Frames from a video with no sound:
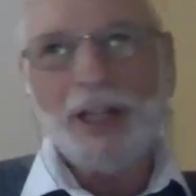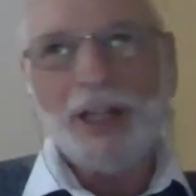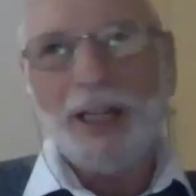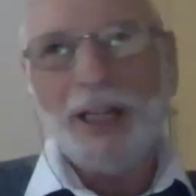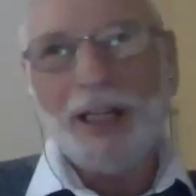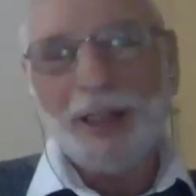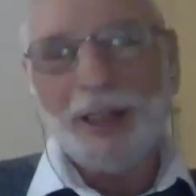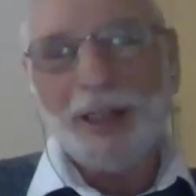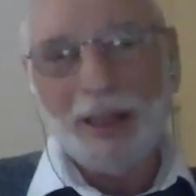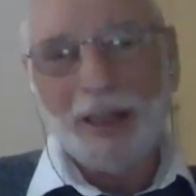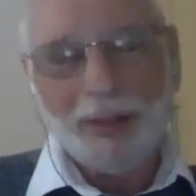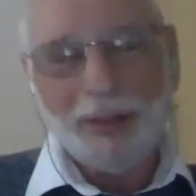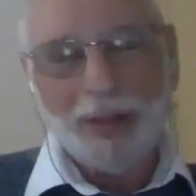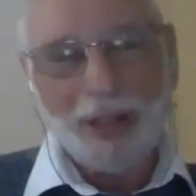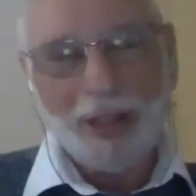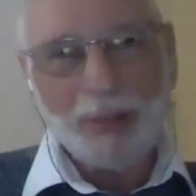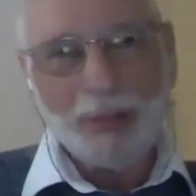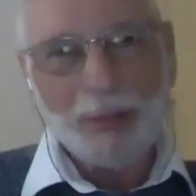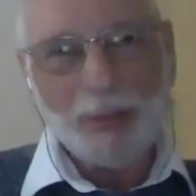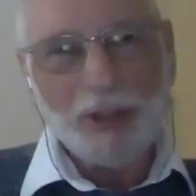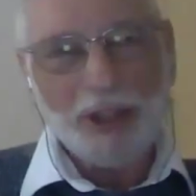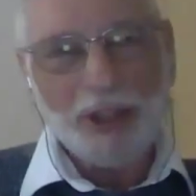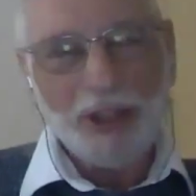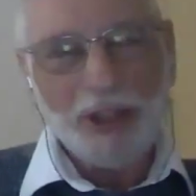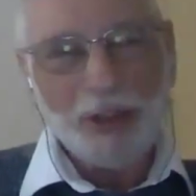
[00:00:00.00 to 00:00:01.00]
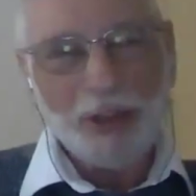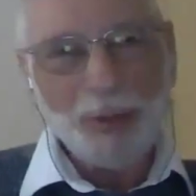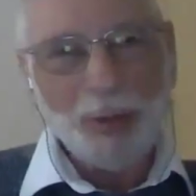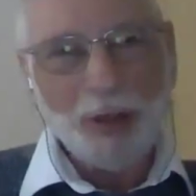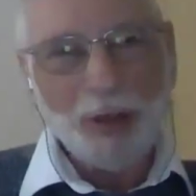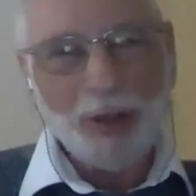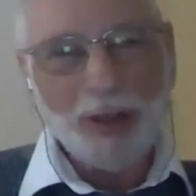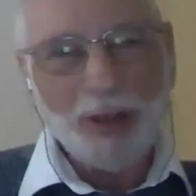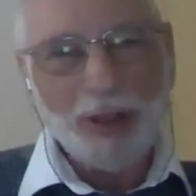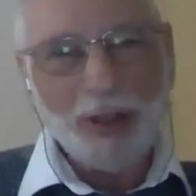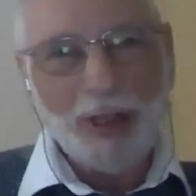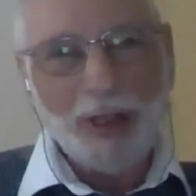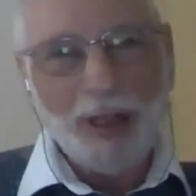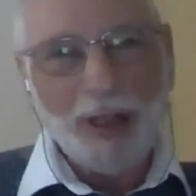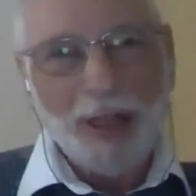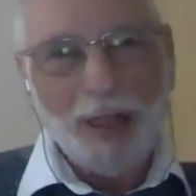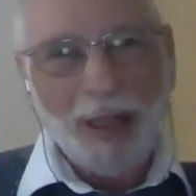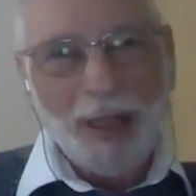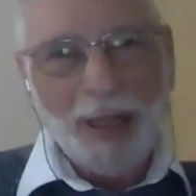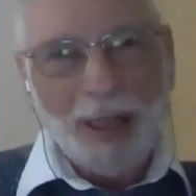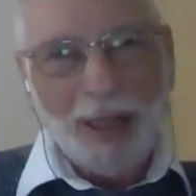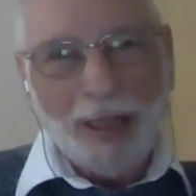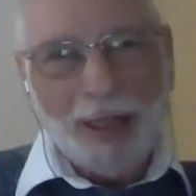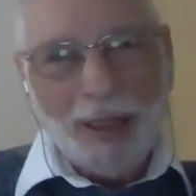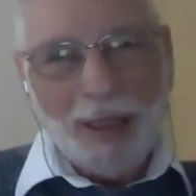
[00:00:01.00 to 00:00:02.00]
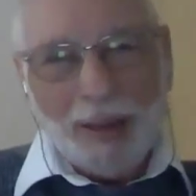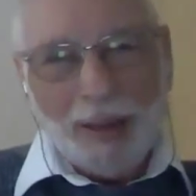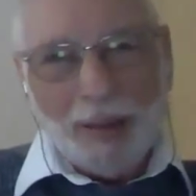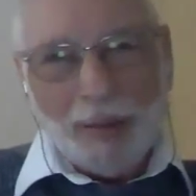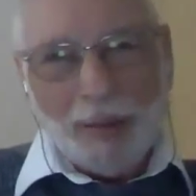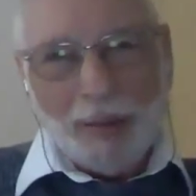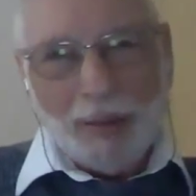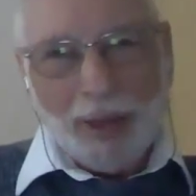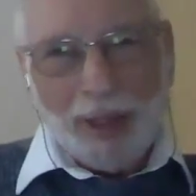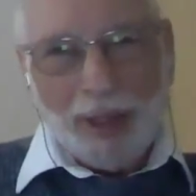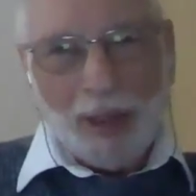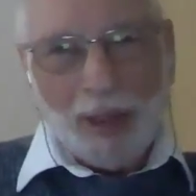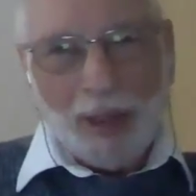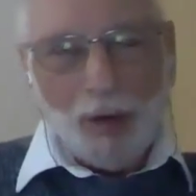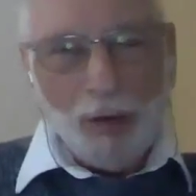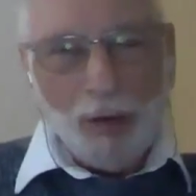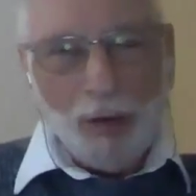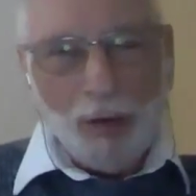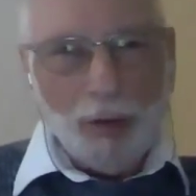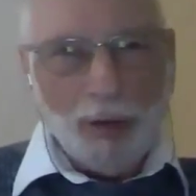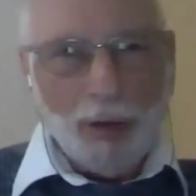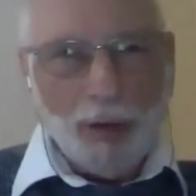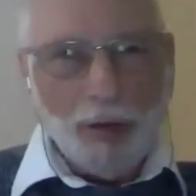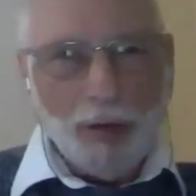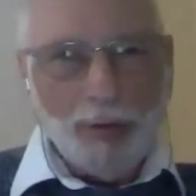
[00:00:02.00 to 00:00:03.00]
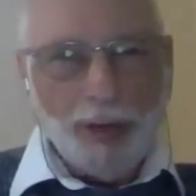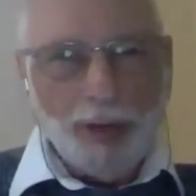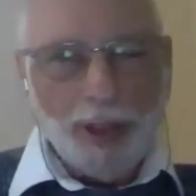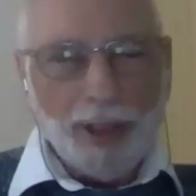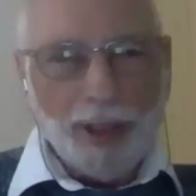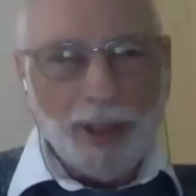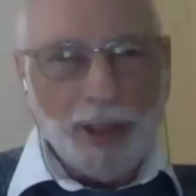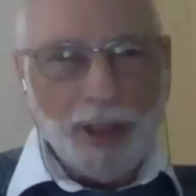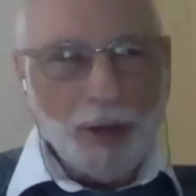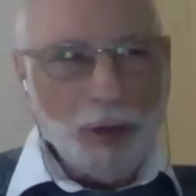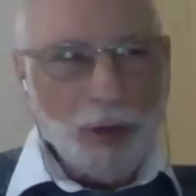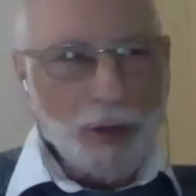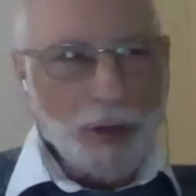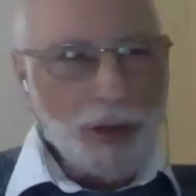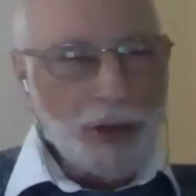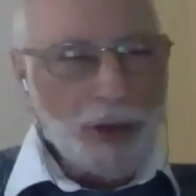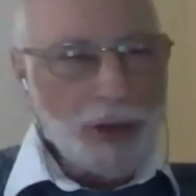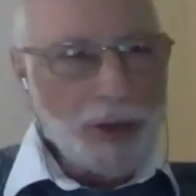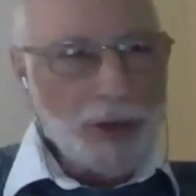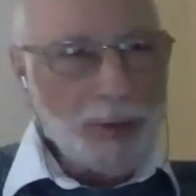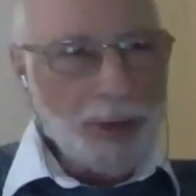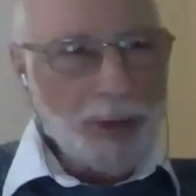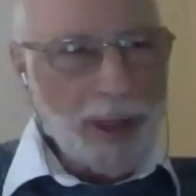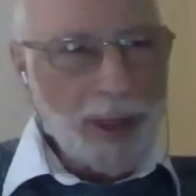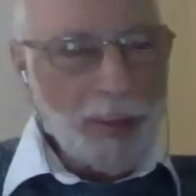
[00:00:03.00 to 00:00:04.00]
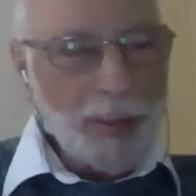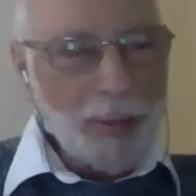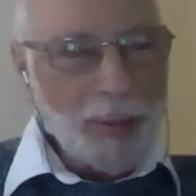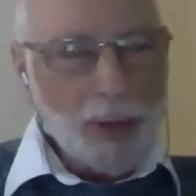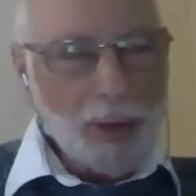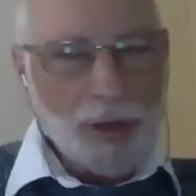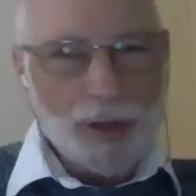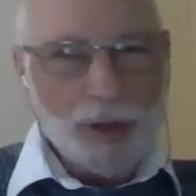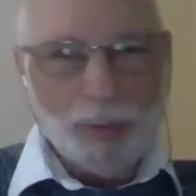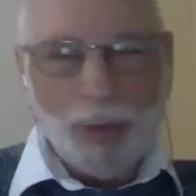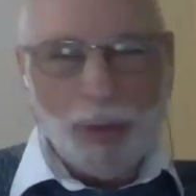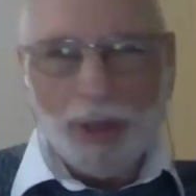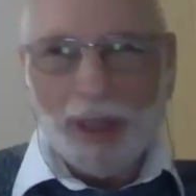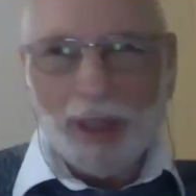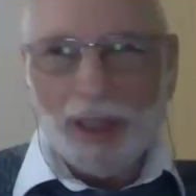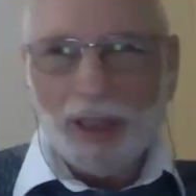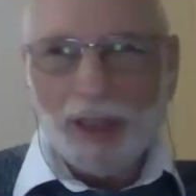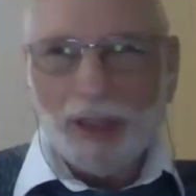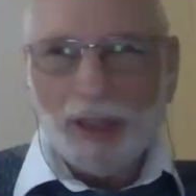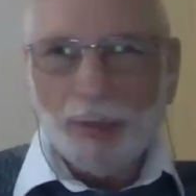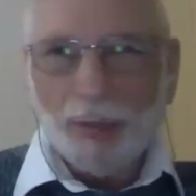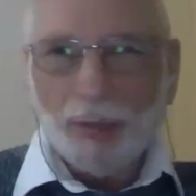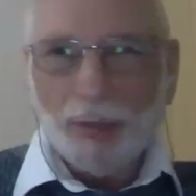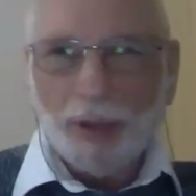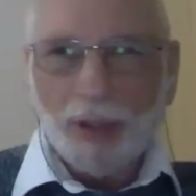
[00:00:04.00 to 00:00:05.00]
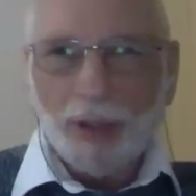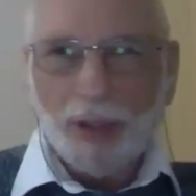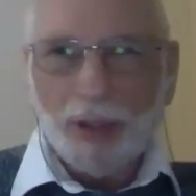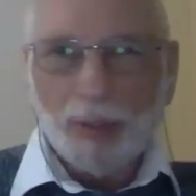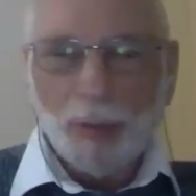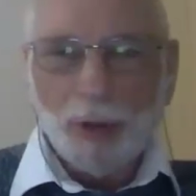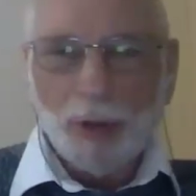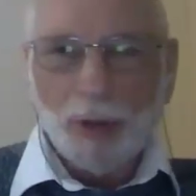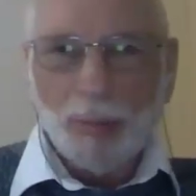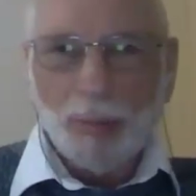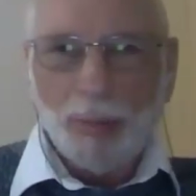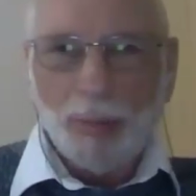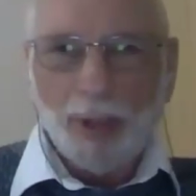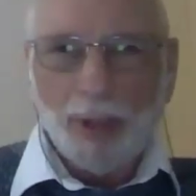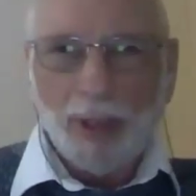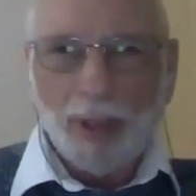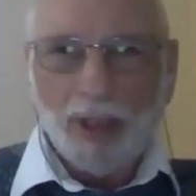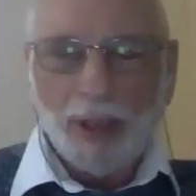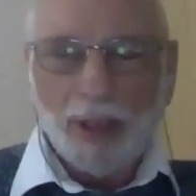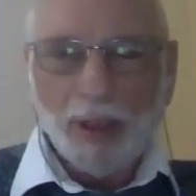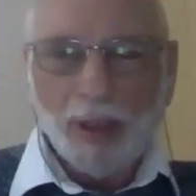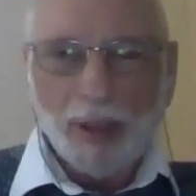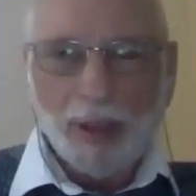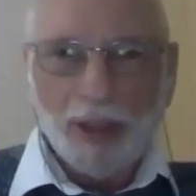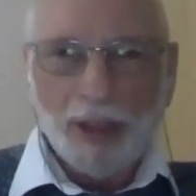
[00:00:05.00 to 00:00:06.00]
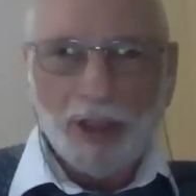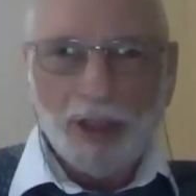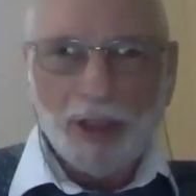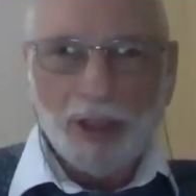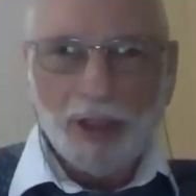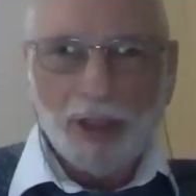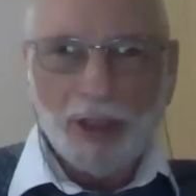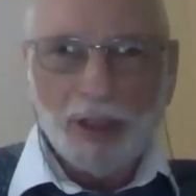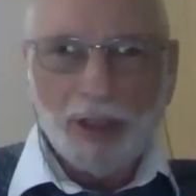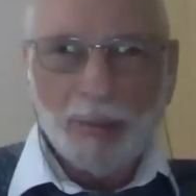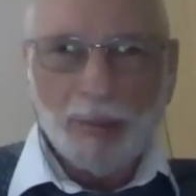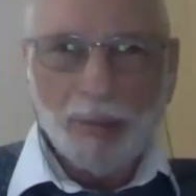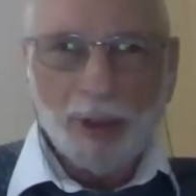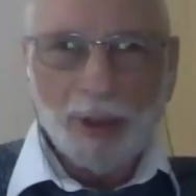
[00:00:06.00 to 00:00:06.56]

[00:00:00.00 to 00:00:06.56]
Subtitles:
you say, and Erasmus is one thing, although I don't think it costs that much money, as it were, it's more a political decision.